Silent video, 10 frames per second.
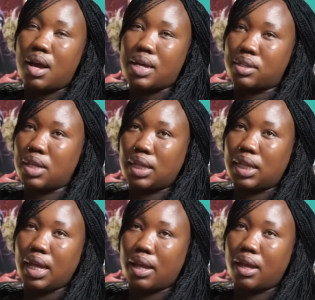I sat
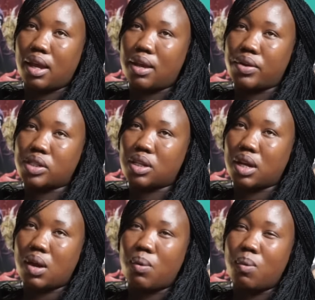there and I was like,
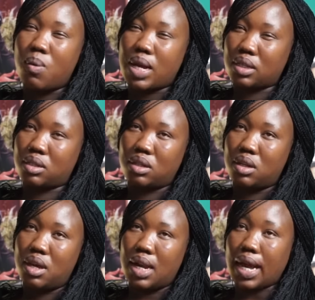what?
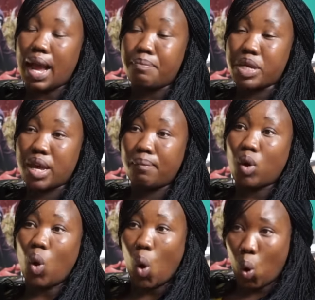Like, I became
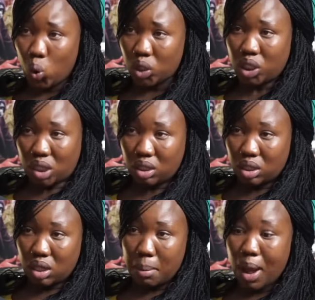cold.
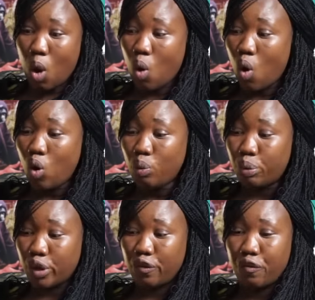My whole
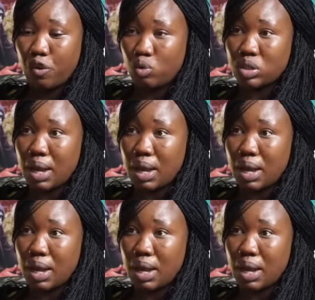body froze.